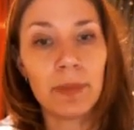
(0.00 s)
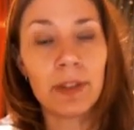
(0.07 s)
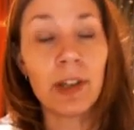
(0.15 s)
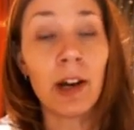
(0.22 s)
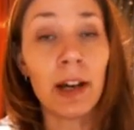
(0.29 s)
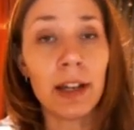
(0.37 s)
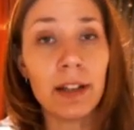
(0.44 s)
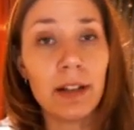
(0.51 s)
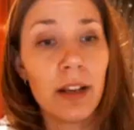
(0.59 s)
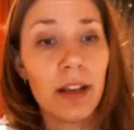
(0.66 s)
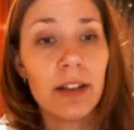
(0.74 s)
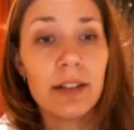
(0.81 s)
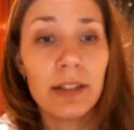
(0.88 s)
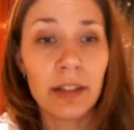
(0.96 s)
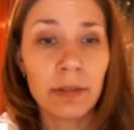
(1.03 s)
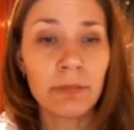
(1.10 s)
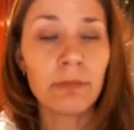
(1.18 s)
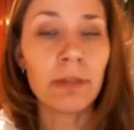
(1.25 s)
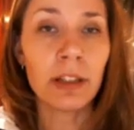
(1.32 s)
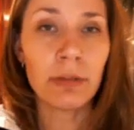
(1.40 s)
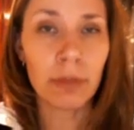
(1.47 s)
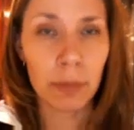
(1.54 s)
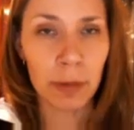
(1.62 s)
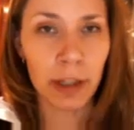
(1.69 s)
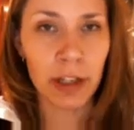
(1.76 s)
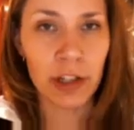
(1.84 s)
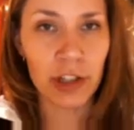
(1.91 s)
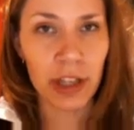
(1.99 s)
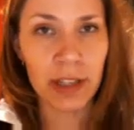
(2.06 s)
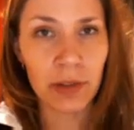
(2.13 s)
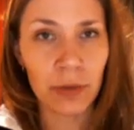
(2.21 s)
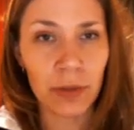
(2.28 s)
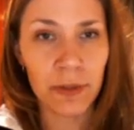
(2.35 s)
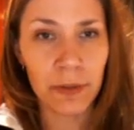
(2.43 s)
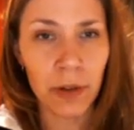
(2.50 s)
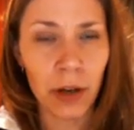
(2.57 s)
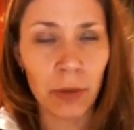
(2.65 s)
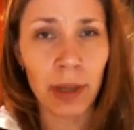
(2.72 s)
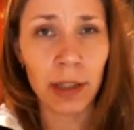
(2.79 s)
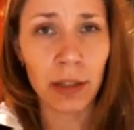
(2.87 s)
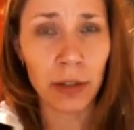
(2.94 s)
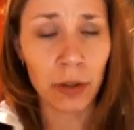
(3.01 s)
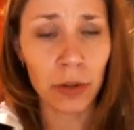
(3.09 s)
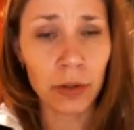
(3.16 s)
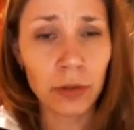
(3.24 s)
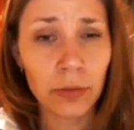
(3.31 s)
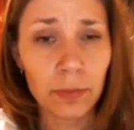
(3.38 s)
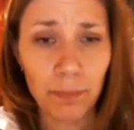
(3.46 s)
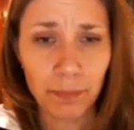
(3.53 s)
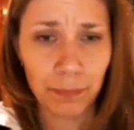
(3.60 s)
diet didn't really replenish their stores very well at all.